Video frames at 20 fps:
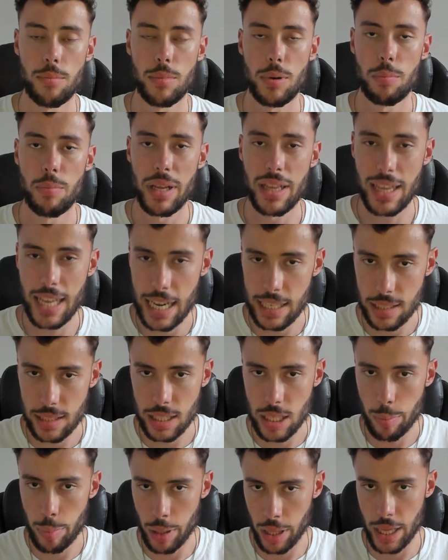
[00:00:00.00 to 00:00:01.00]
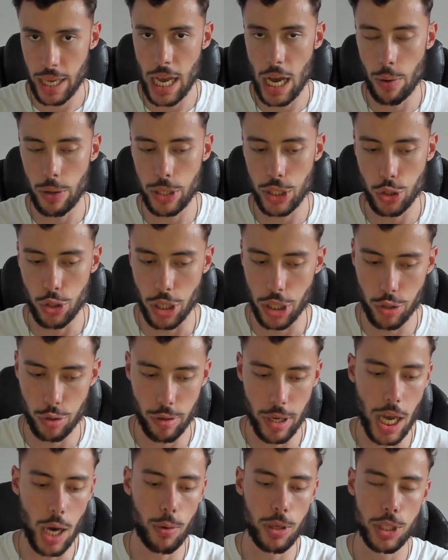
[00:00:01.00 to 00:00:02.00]
But that's typically how I structure
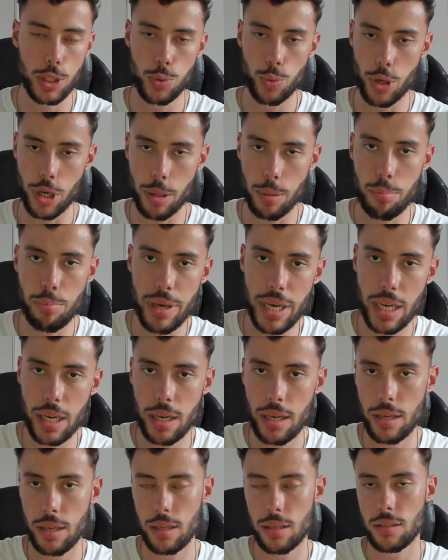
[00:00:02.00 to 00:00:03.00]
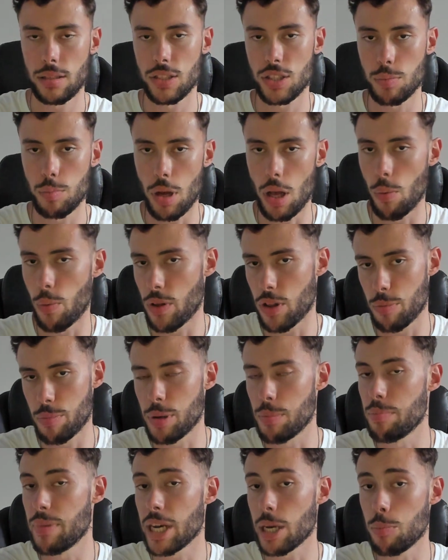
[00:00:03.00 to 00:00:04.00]
it. I always work big to small, whether it be
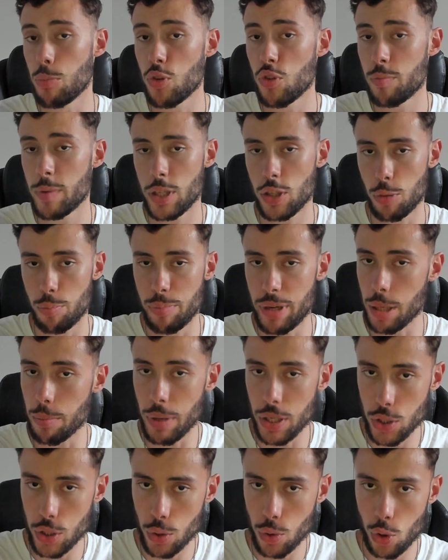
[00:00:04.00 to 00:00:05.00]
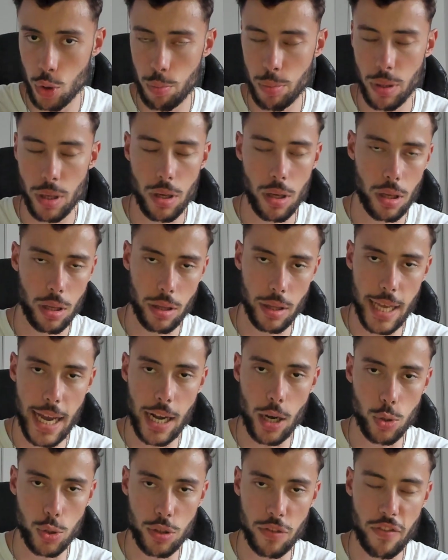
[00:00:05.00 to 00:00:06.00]
big movement or big muscle group, that
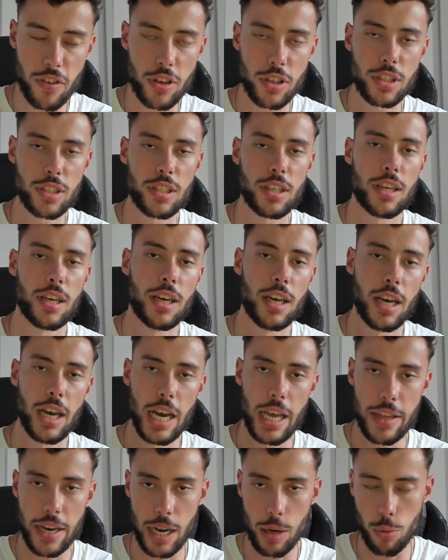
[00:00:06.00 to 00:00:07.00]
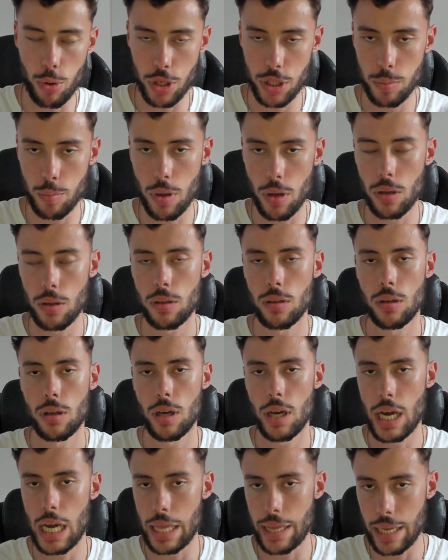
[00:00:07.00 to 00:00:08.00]
goes first, and then I work small,
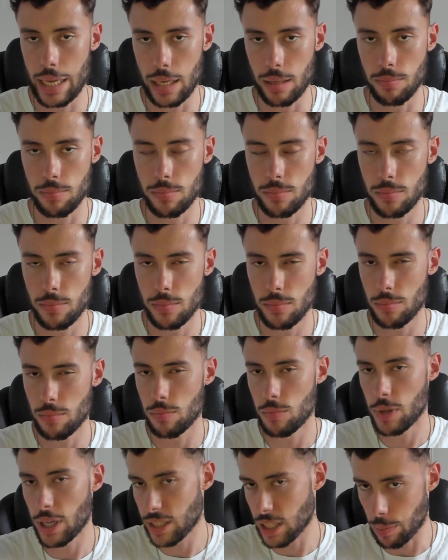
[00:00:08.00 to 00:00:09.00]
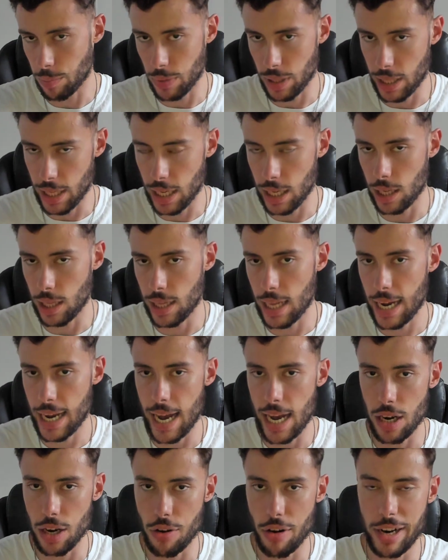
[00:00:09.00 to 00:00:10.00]
and then something that
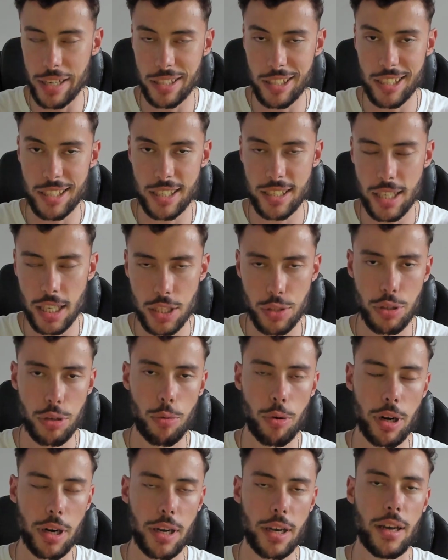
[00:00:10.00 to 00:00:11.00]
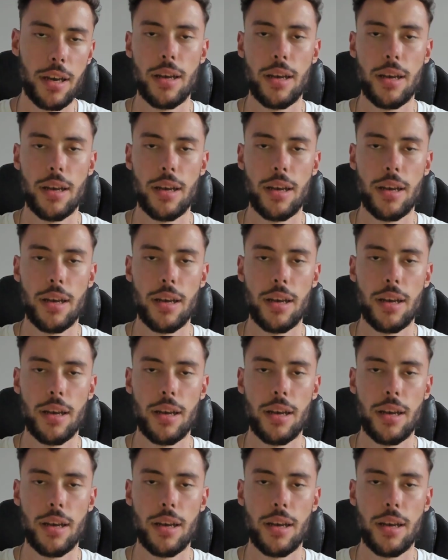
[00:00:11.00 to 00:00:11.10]
categorized as accessory work,